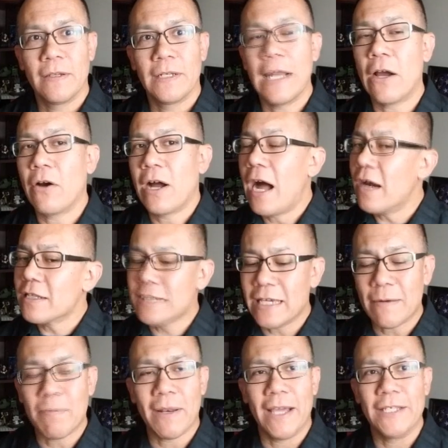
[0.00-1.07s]
Now, how does that
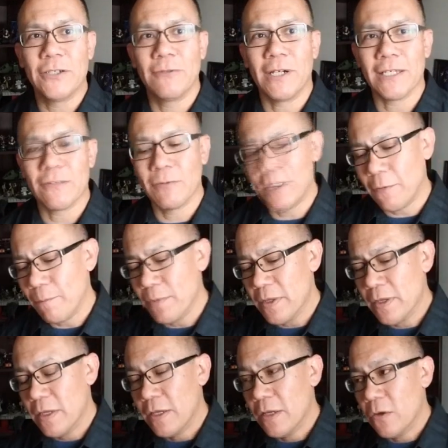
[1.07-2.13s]
apply to us? Well,
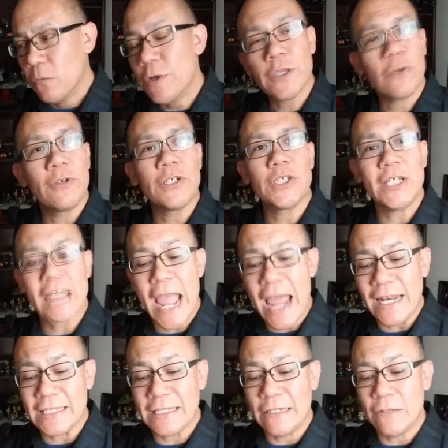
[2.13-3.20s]
with
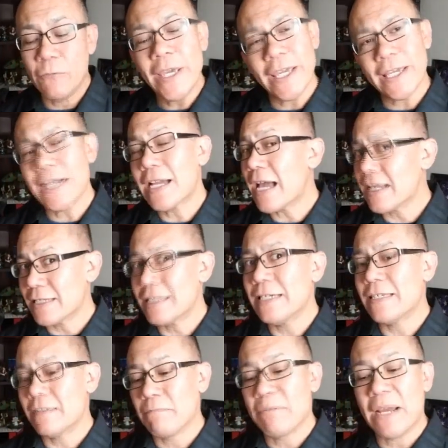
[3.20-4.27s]
Christianity, we can kind of see
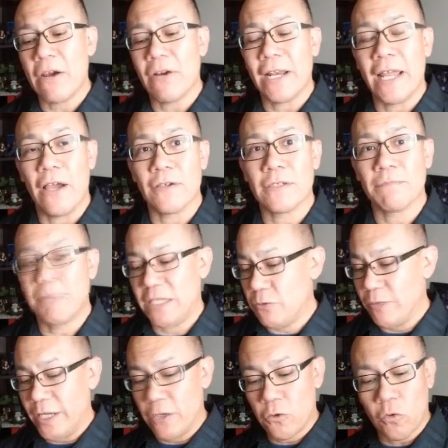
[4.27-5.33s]
some parallels
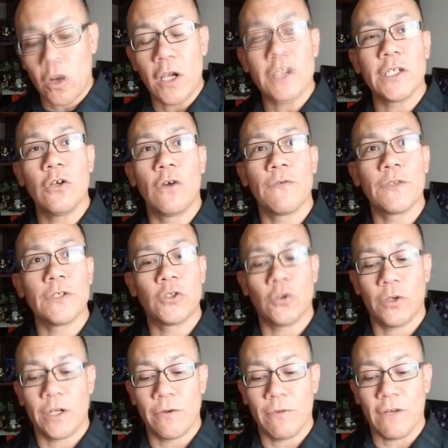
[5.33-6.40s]
between crossing over the
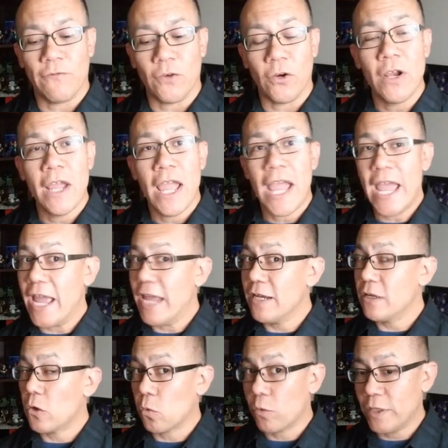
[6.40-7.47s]
Jordan River
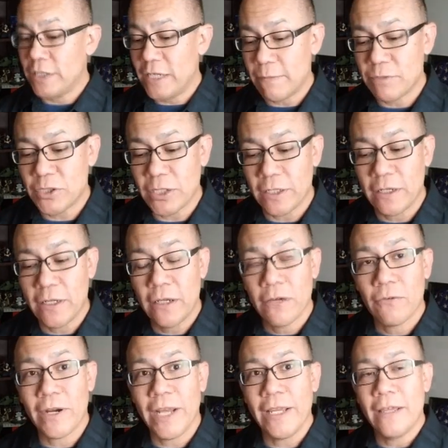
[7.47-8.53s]
and redemption,
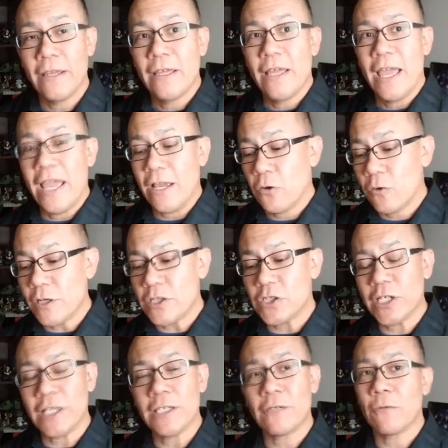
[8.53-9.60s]
right? And
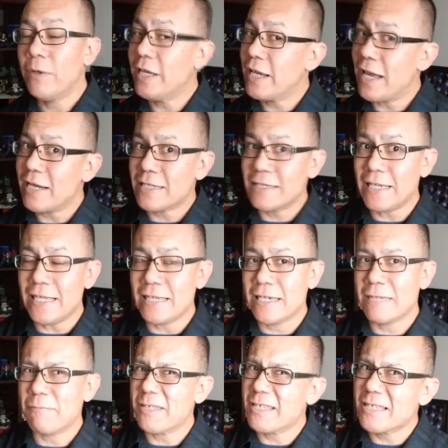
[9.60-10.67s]
Christians, we kind of see
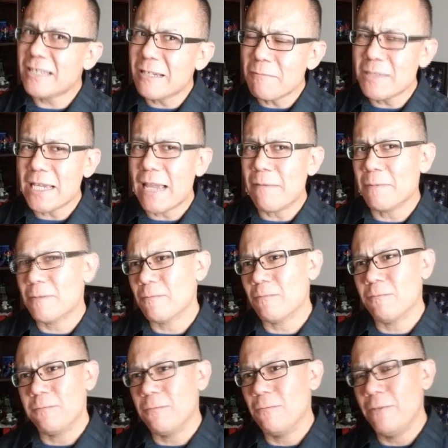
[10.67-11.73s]
this, but sometimes
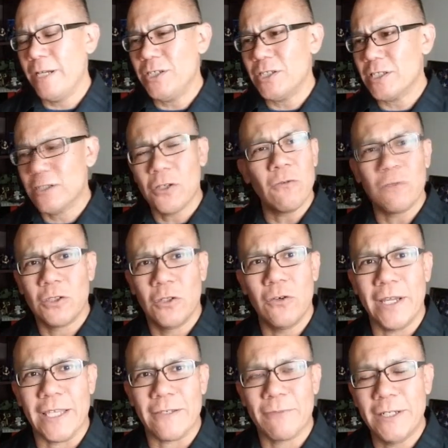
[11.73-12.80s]
we just don't do
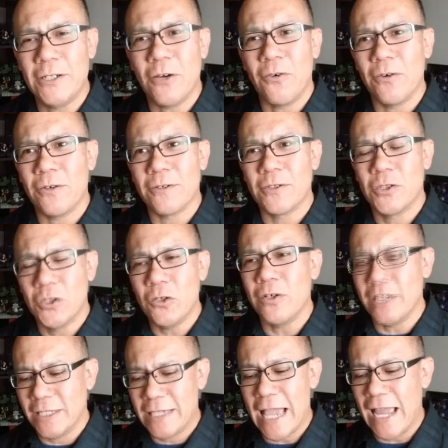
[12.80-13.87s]
it. We don't do
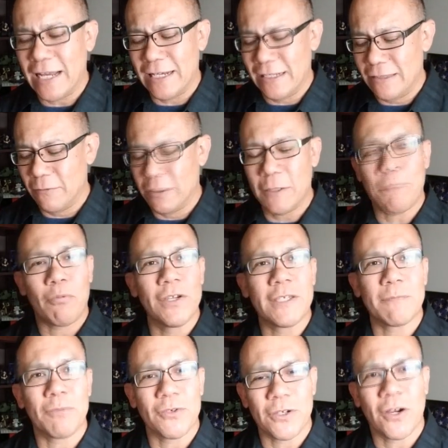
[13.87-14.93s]
exactly what the
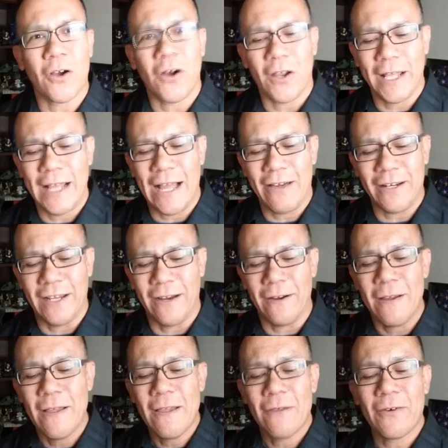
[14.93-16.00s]
principles are calling out here,
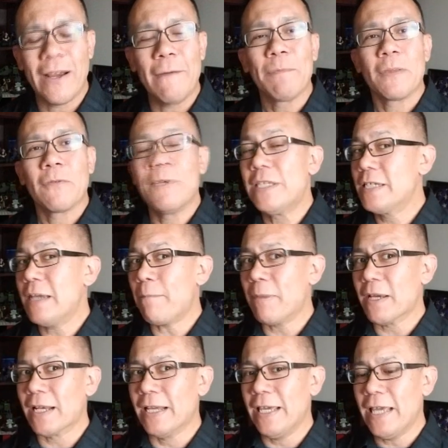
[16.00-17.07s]
right? We
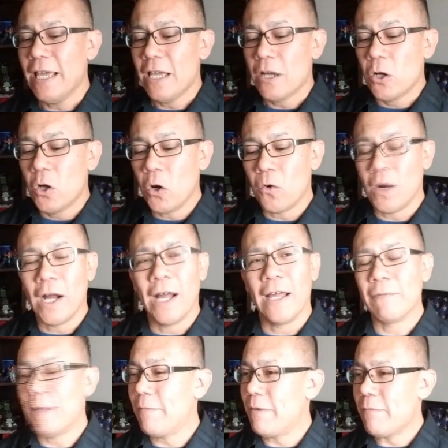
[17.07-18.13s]
typically go
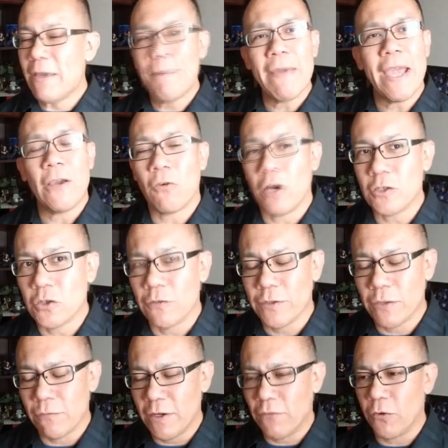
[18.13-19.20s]
on, we may cross over
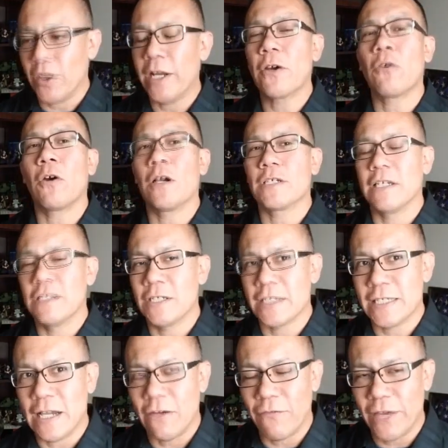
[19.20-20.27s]
the river and cross into
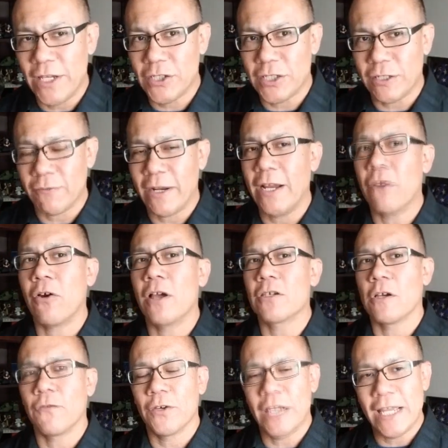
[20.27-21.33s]
salvation, right?
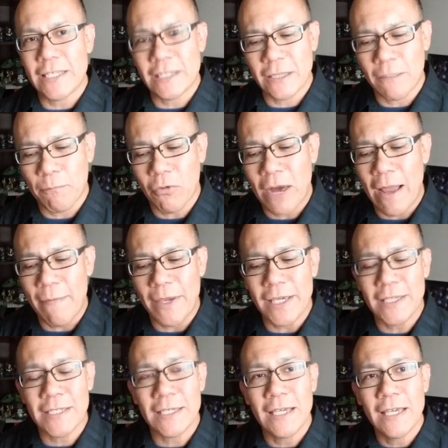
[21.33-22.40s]
Cross over into the
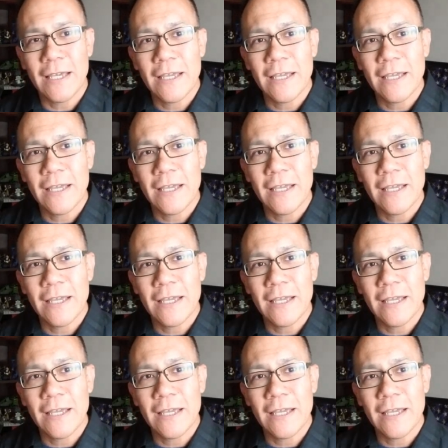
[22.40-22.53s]
promise,